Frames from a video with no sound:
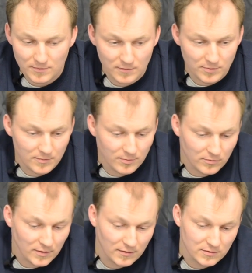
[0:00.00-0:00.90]
by
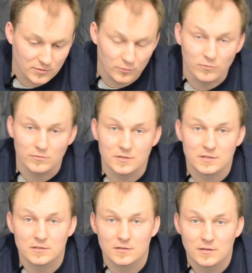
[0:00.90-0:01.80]
people and these
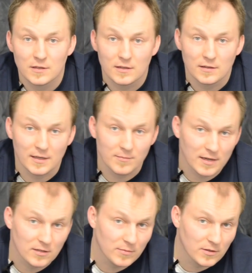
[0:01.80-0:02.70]
wounds they
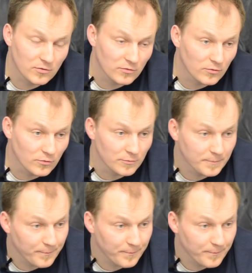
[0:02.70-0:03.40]
made me to